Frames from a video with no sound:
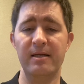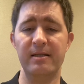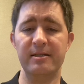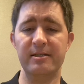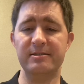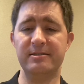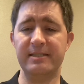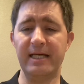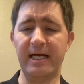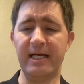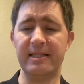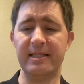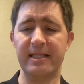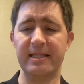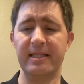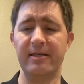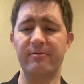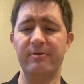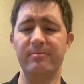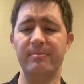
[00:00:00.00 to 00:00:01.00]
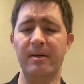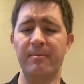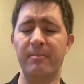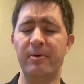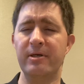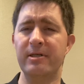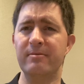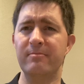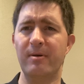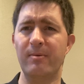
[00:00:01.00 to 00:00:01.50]
The second thing that we remember,
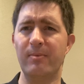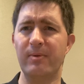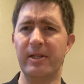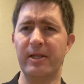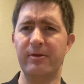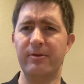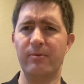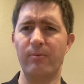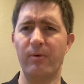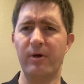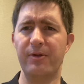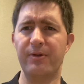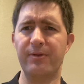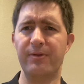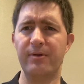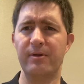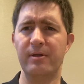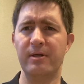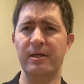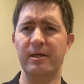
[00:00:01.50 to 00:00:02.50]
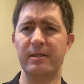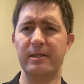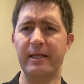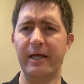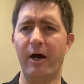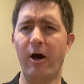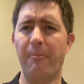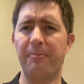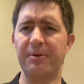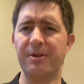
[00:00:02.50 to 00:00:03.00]
and remember that with the
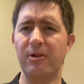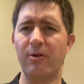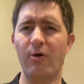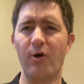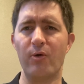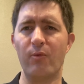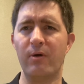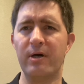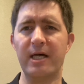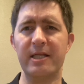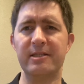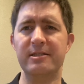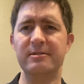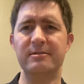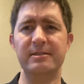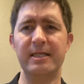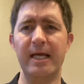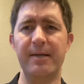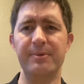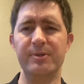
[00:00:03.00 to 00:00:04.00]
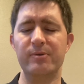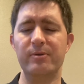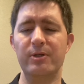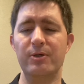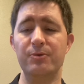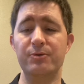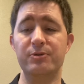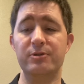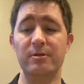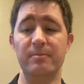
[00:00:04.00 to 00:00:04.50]
help of the Lord, we're not the same as we
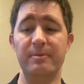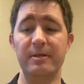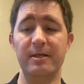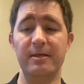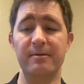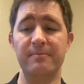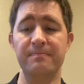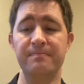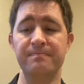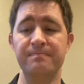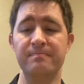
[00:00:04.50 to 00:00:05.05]
used to be.